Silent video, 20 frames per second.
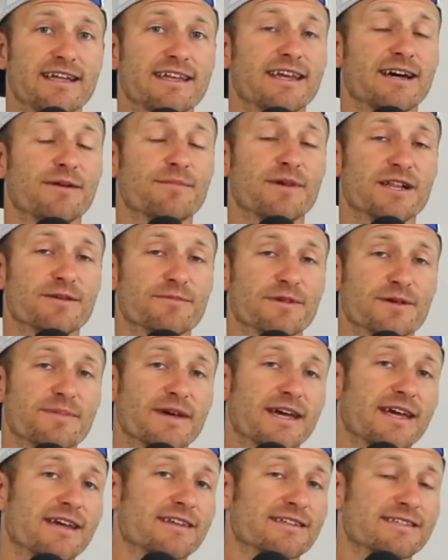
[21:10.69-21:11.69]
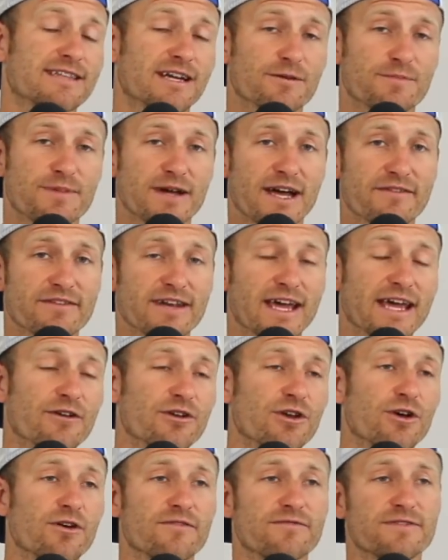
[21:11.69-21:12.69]
Now Molly McBain and Sarah Pavin. I
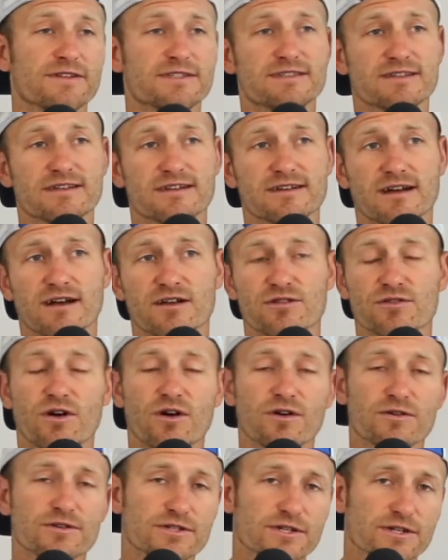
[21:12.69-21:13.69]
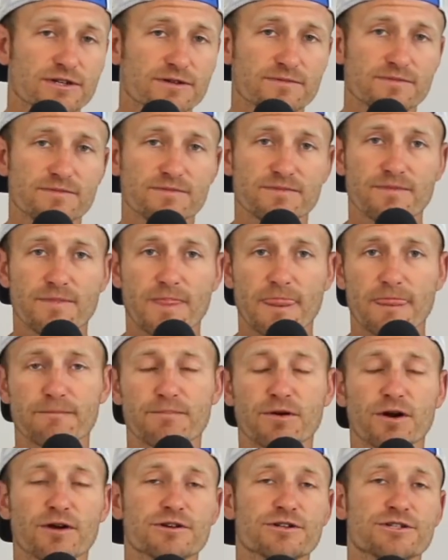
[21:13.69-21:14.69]
don't know if it's a long-term
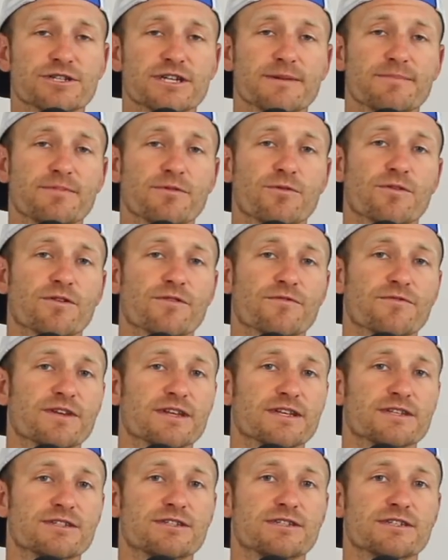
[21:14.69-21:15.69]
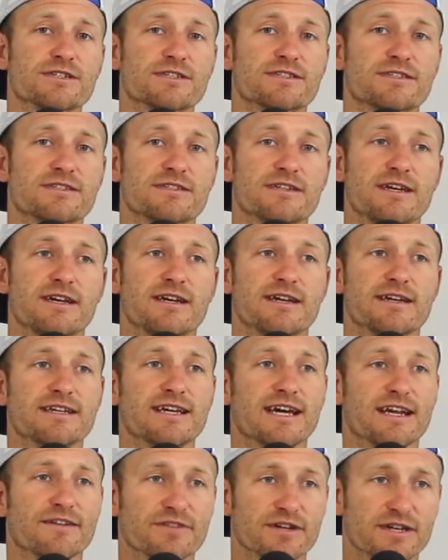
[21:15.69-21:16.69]
partnership or if it is just
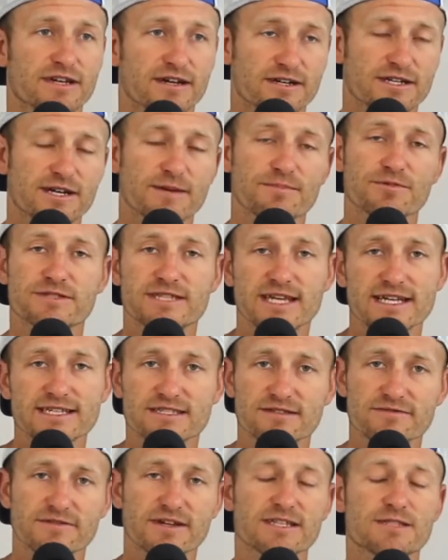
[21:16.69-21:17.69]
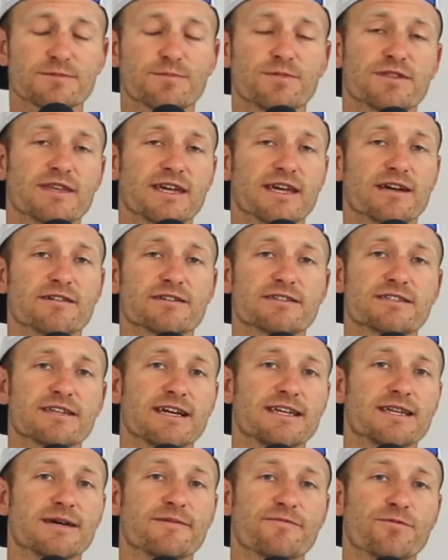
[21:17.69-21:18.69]
kind of a couple test events, but they are
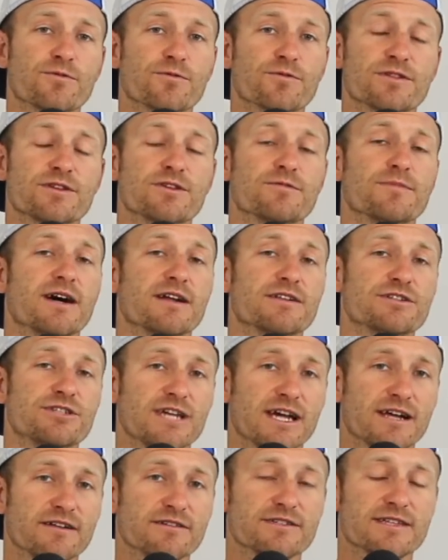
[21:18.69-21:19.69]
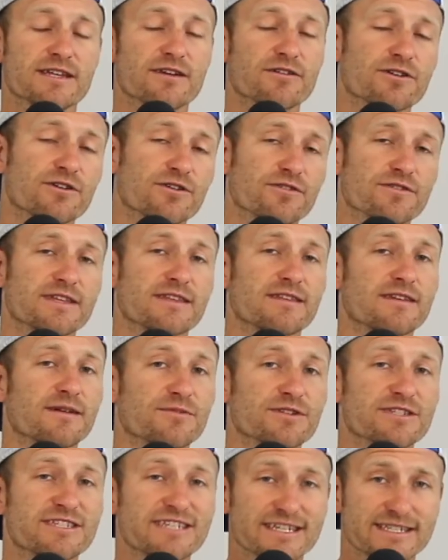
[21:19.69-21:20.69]
signed up for the Yermala Challenge. They are currently the
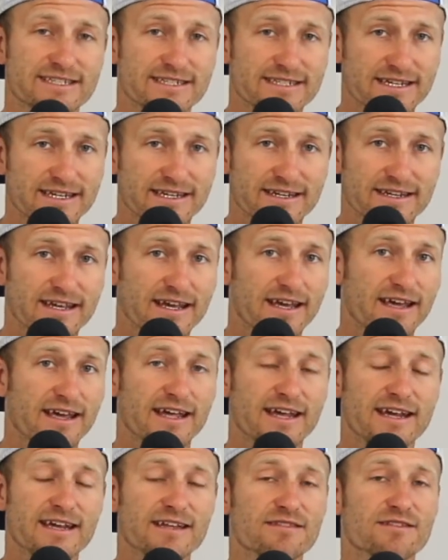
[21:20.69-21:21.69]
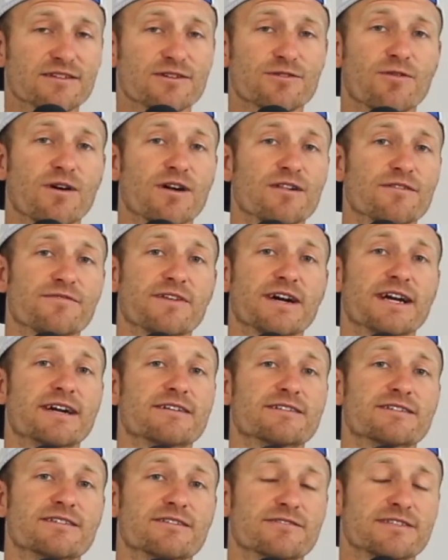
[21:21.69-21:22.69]
number 6 seed in the
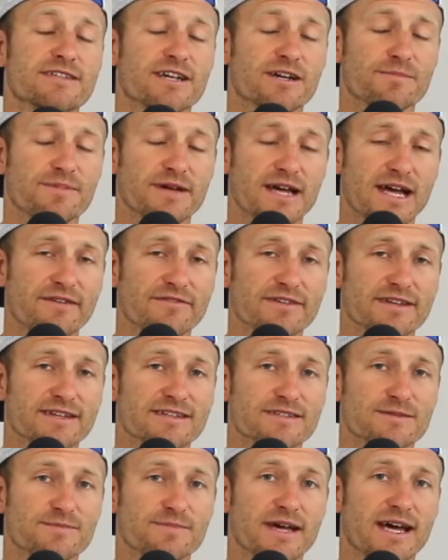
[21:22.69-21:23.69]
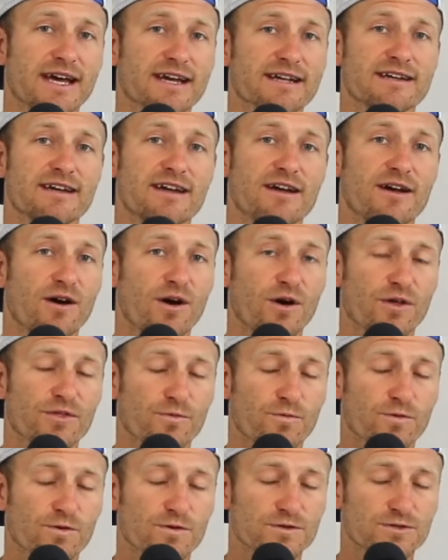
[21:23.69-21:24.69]
qualifier. So Sarah Pavin is back on
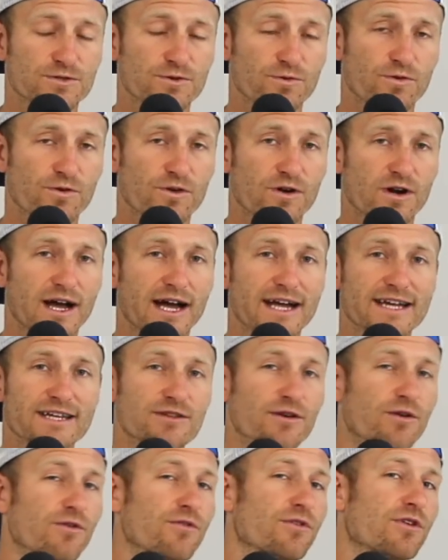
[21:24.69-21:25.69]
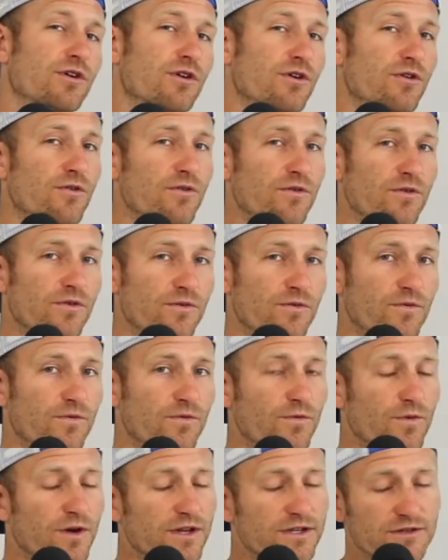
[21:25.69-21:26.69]
the World Tour. I don't know
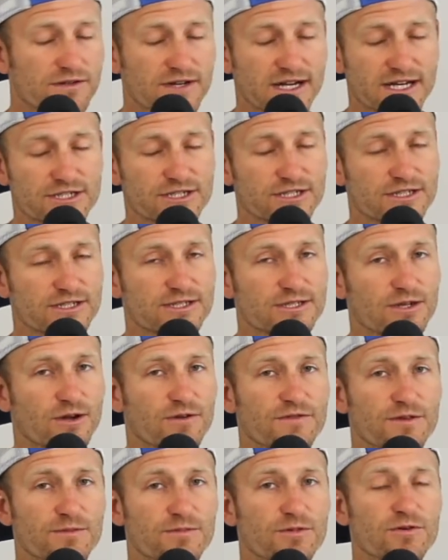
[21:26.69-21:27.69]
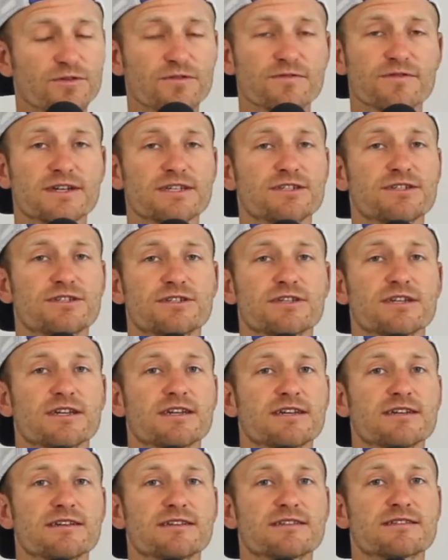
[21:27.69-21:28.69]
what direction Sophie Bukovic
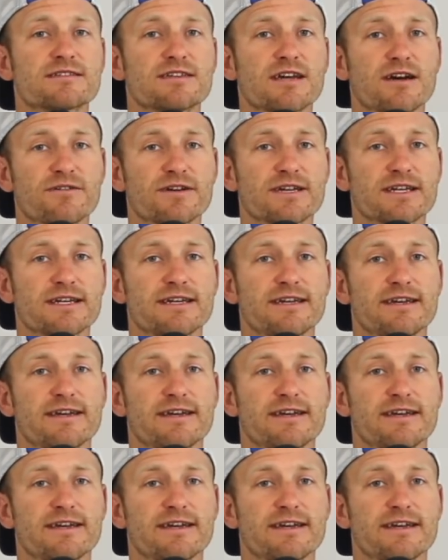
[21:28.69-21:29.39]
is going.